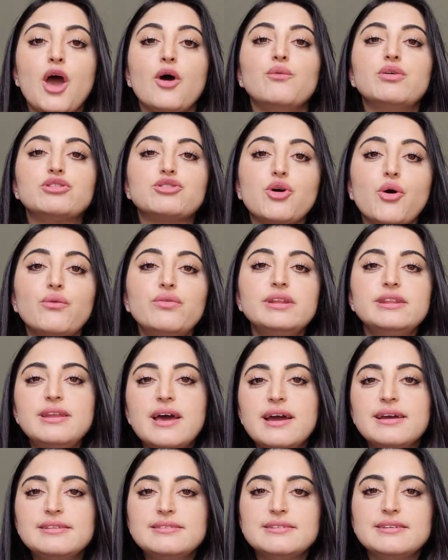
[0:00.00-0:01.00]
With
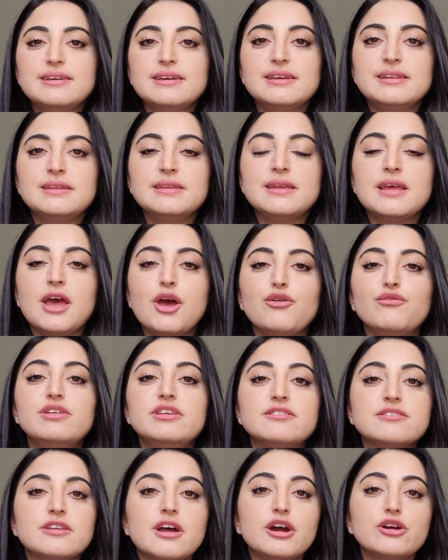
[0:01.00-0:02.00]
COVID-19, we
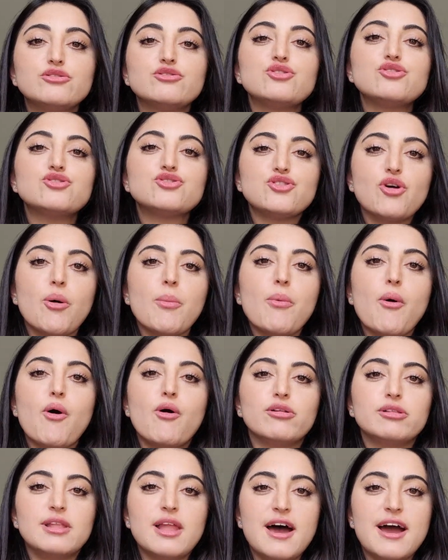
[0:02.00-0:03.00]
start to shop
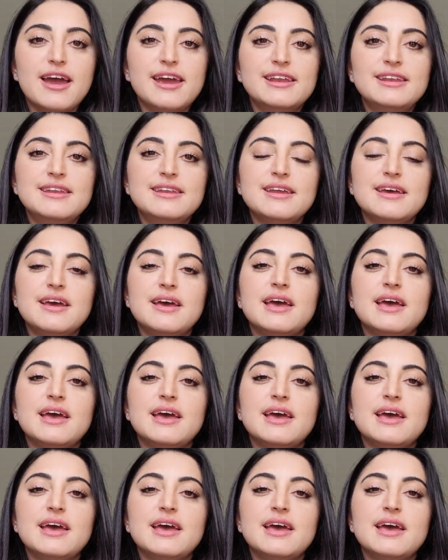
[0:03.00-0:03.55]
online,